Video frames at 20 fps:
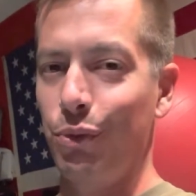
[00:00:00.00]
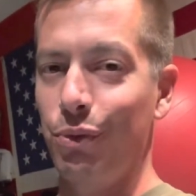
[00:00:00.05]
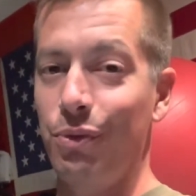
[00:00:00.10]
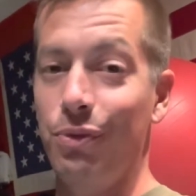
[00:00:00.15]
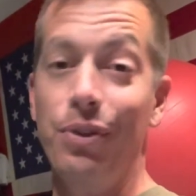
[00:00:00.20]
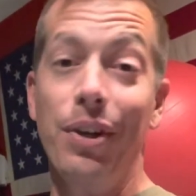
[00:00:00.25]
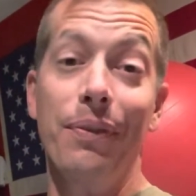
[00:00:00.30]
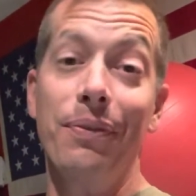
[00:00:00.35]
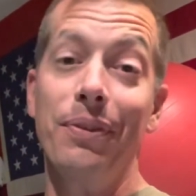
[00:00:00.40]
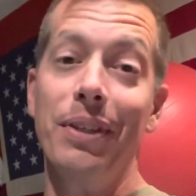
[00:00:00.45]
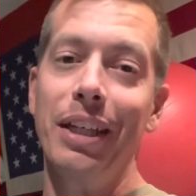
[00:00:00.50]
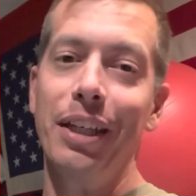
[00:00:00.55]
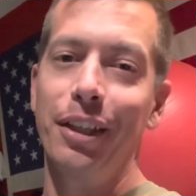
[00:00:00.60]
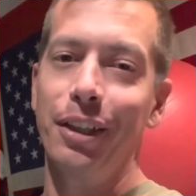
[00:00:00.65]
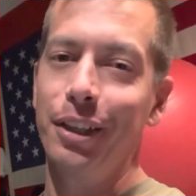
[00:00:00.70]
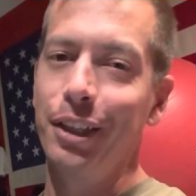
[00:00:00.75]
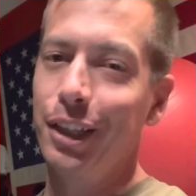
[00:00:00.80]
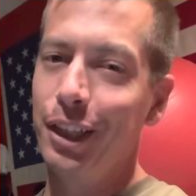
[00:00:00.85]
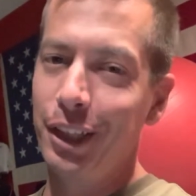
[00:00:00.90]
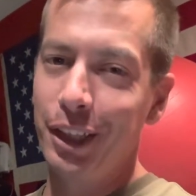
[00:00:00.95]
50
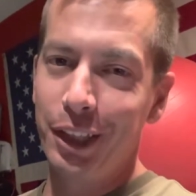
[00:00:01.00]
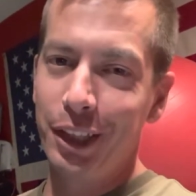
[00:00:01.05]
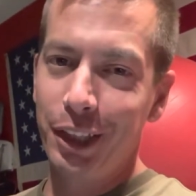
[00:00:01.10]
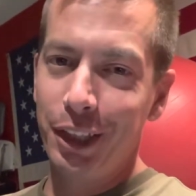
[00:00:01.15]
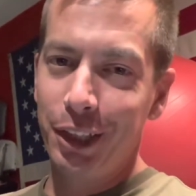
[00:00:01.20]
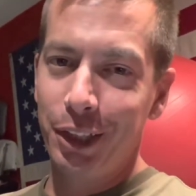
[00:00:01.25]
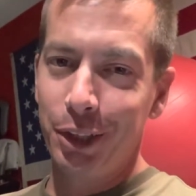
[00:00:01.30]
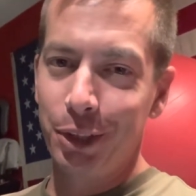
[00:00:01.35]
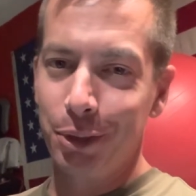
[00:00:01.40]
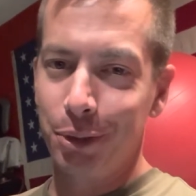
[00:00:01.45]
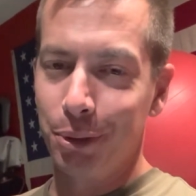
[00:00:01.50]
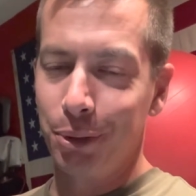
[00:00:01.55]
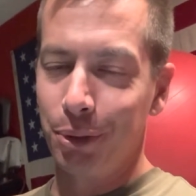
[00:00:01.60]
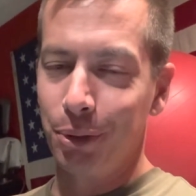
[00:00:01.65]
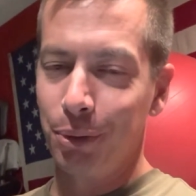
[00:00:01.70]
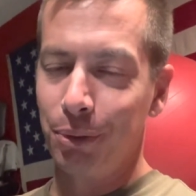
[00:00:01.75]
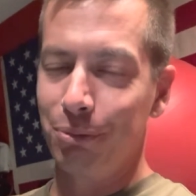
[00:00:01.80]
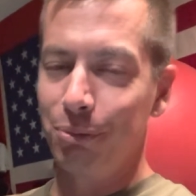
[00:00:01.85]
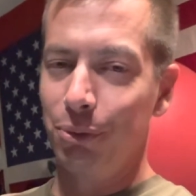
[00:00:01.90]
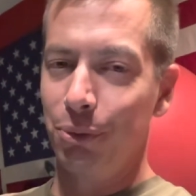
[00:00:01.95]
year
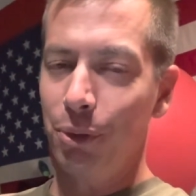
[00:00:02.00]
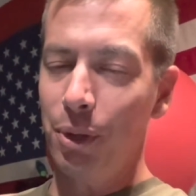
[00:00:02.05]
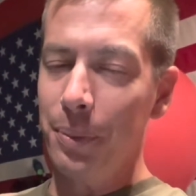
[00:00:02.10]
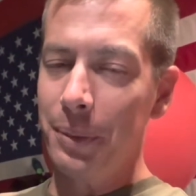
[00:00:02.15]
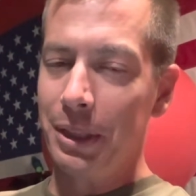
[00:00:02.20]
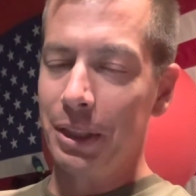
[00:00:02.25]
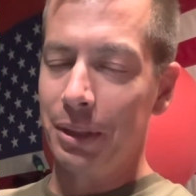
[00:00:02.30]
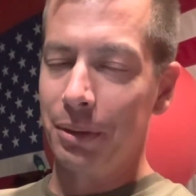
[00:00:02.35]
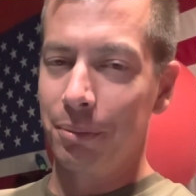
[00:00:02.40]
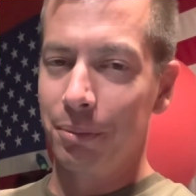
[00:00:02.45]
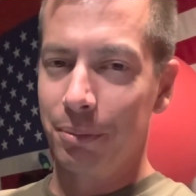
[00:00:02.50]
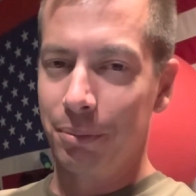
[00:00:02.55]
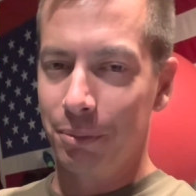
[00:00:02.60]
old woman